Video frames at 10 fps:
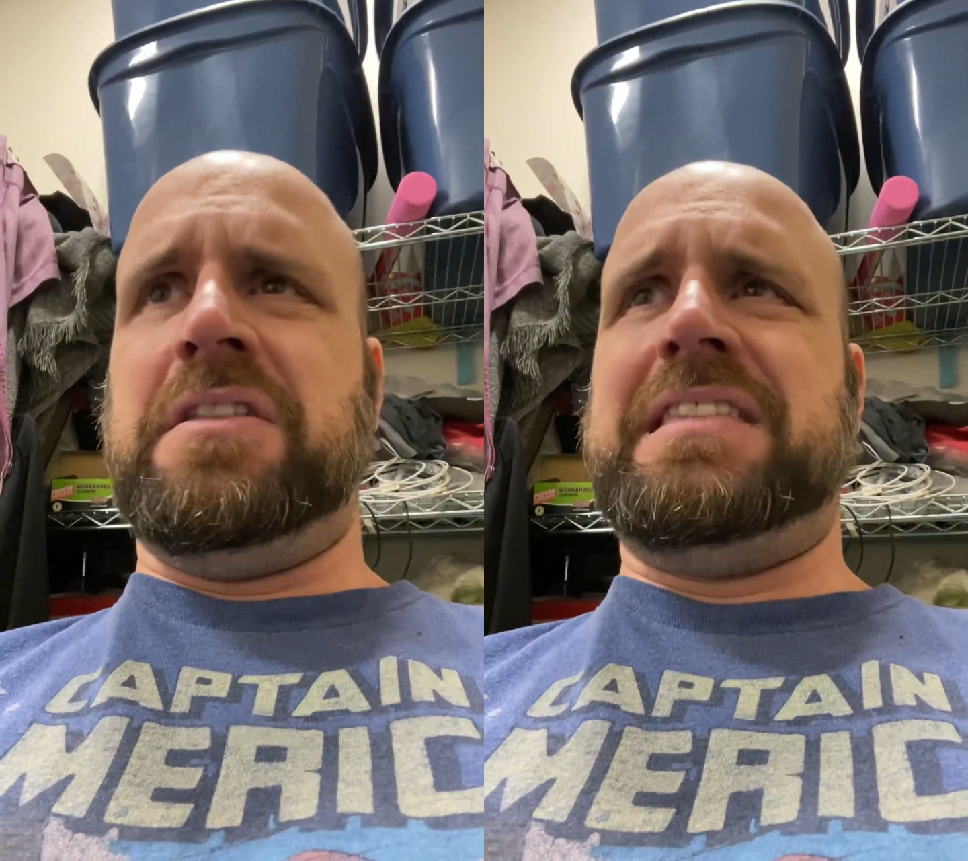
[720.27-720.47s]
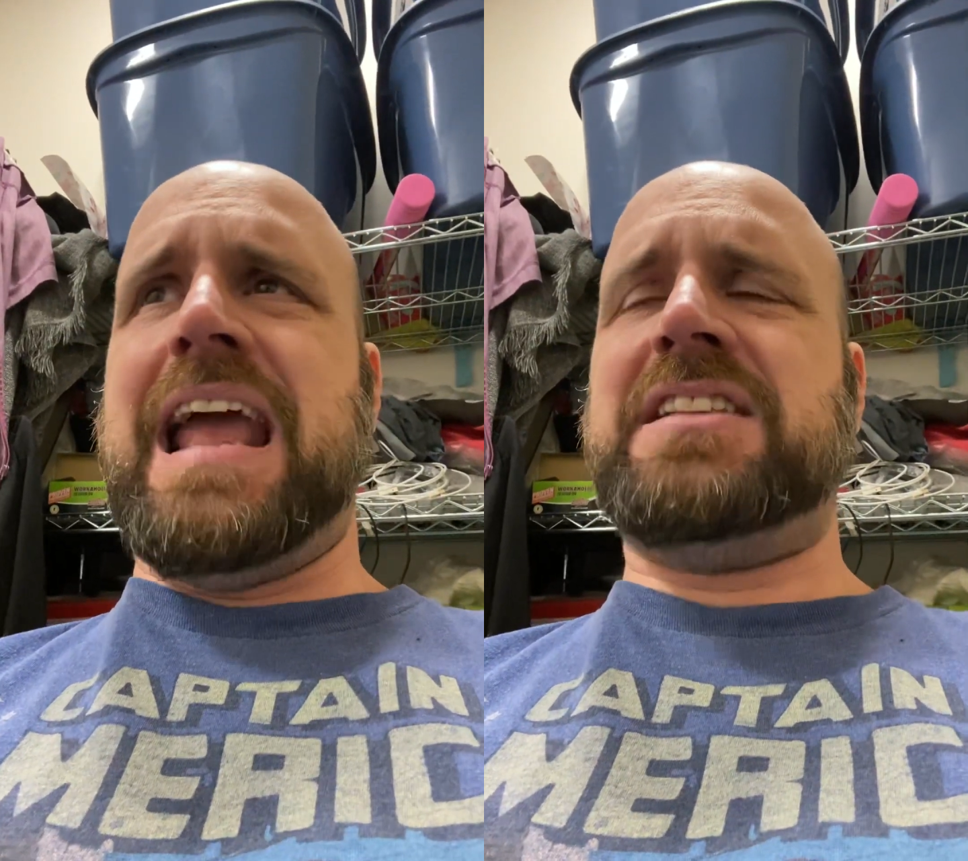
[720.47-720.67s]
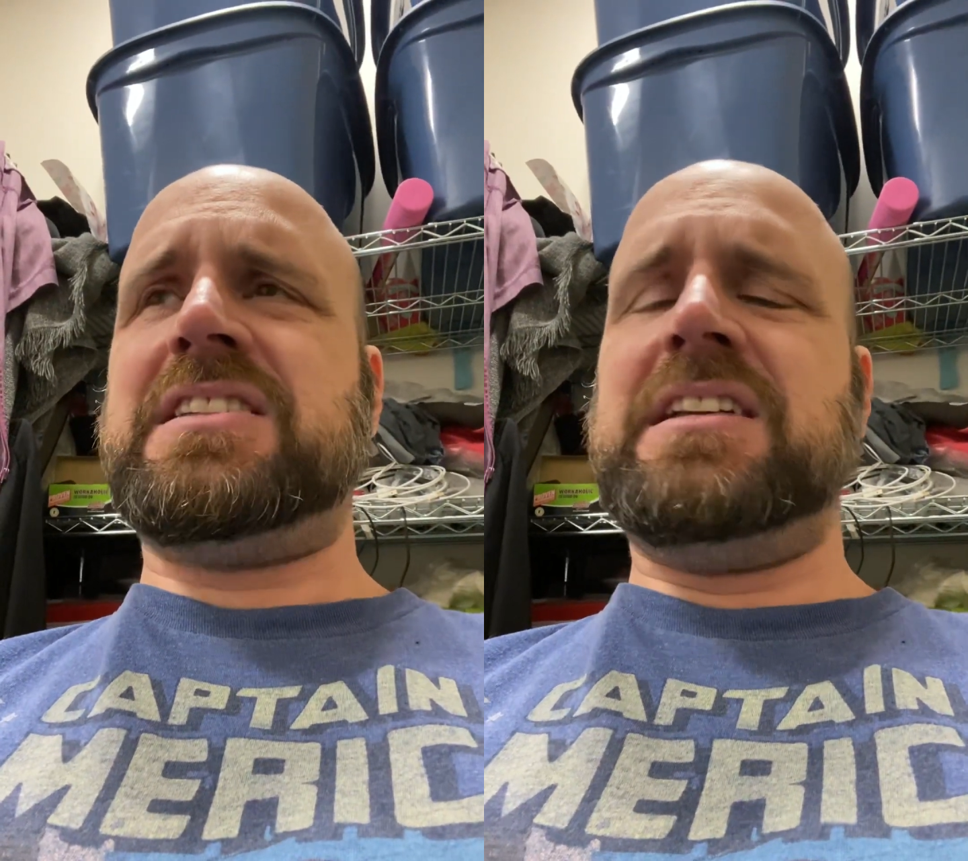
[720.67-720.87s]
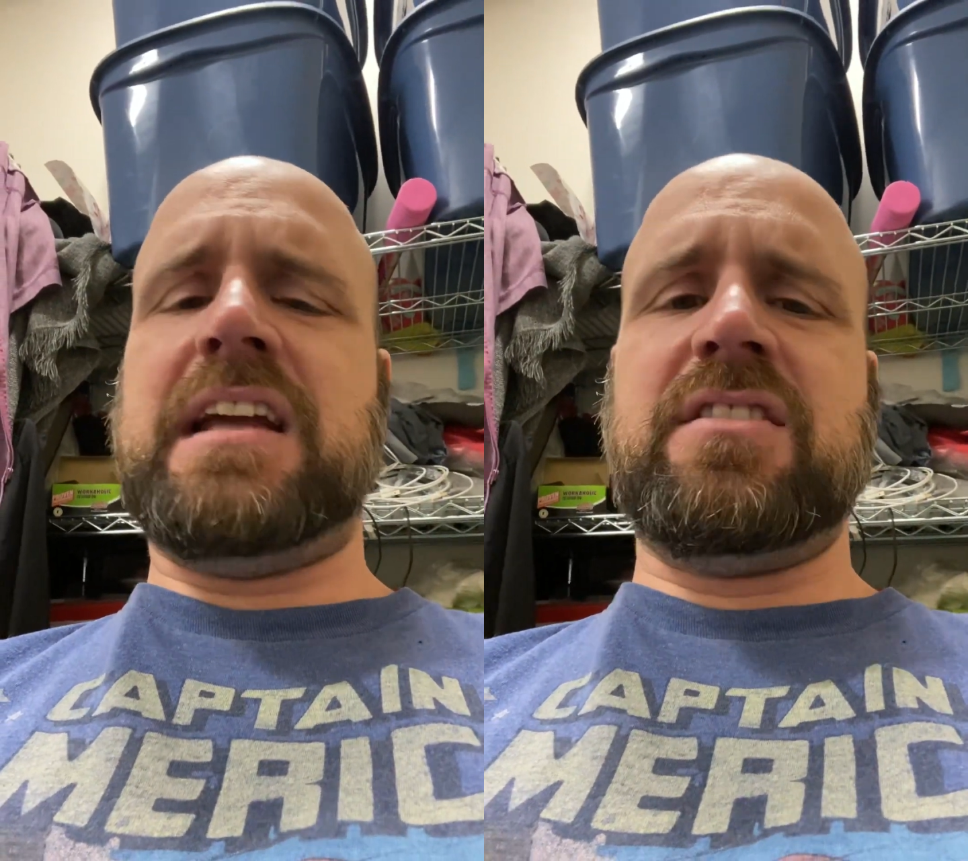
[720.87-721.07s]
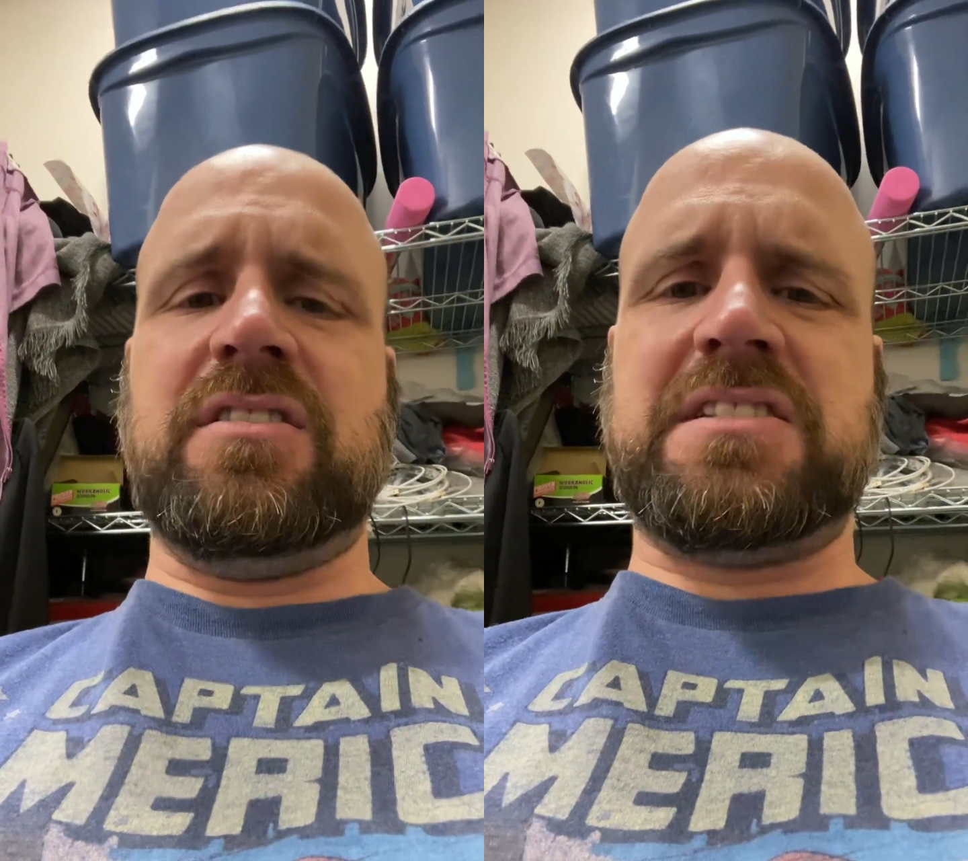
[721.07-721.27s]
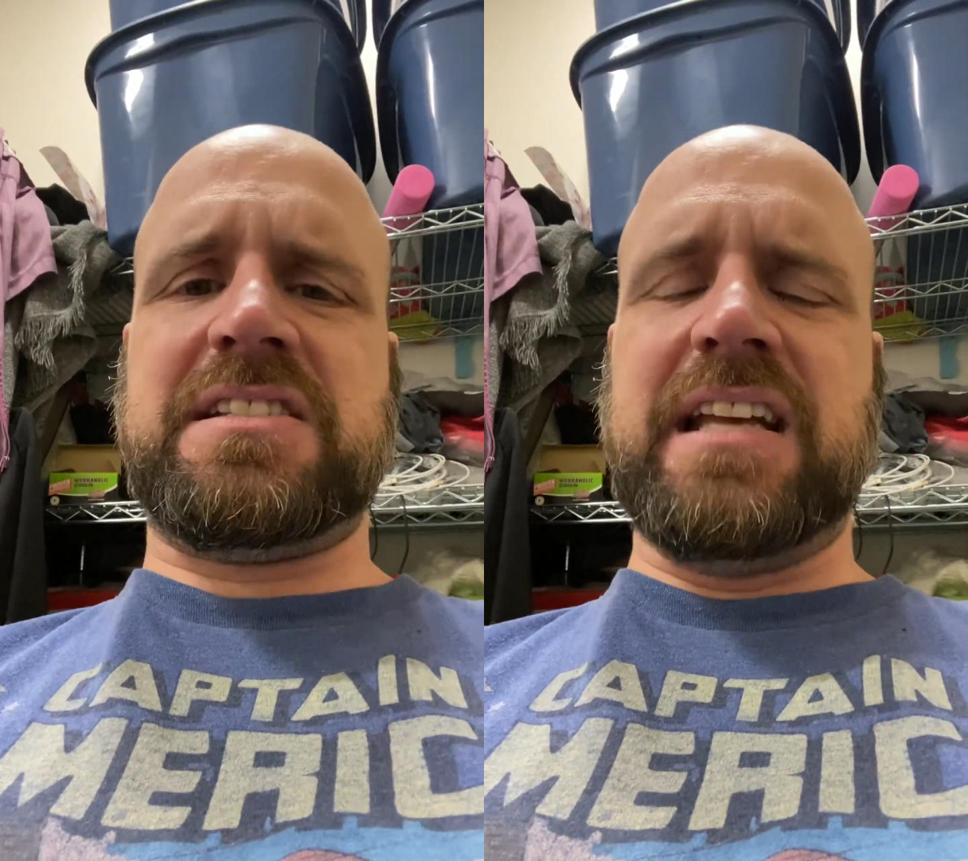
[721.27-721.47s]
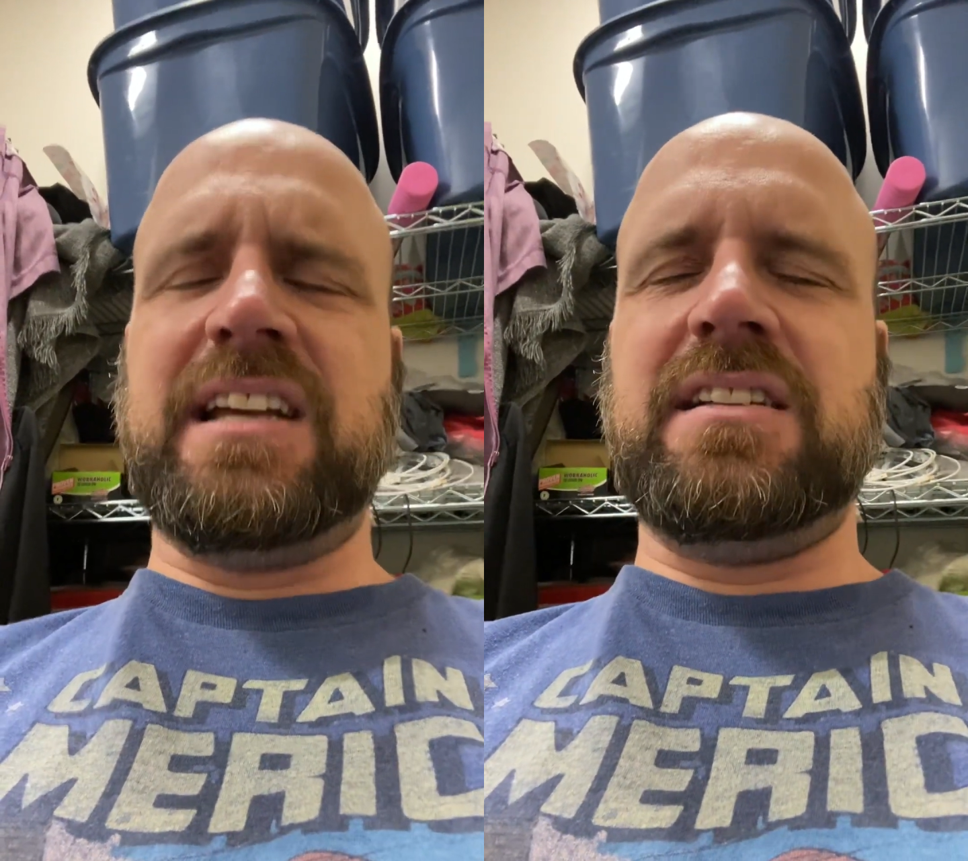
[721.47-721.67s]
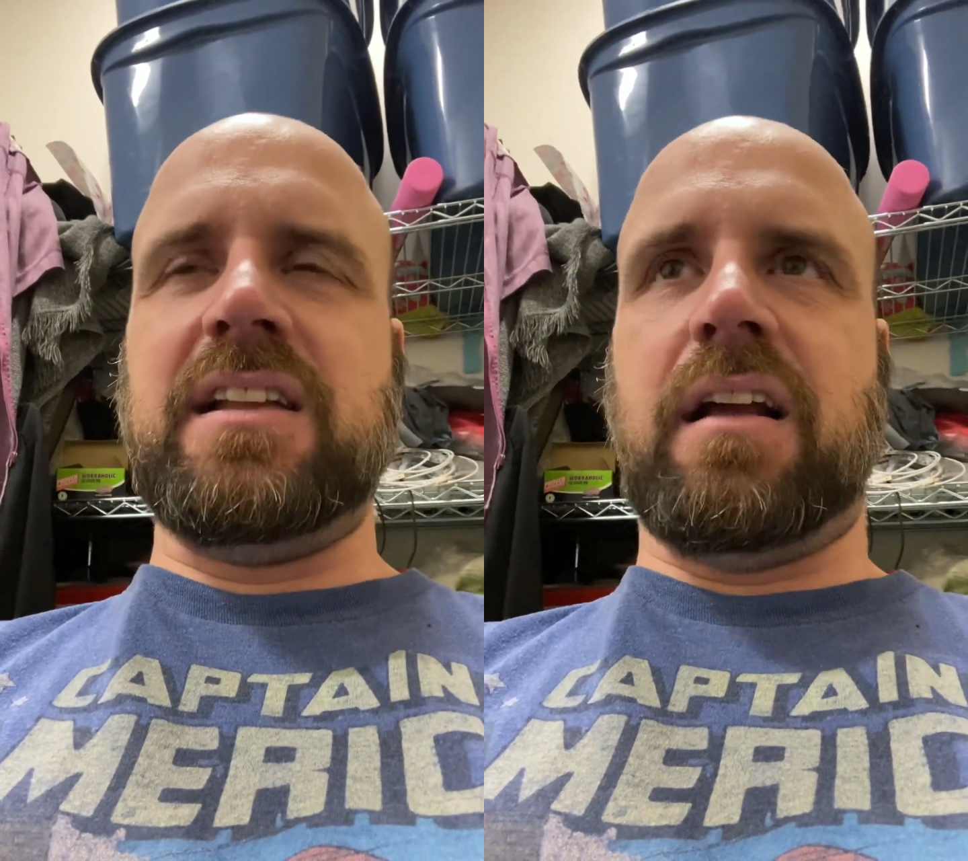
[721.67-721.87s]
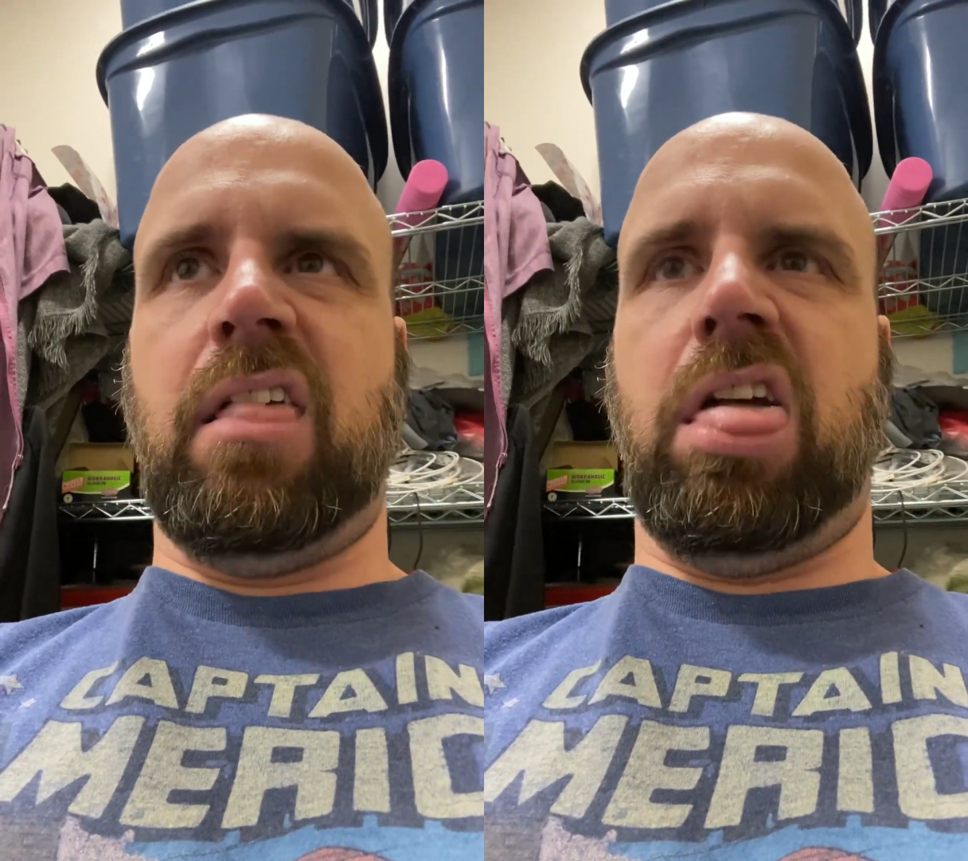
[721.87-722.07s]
dancing together and singing, like,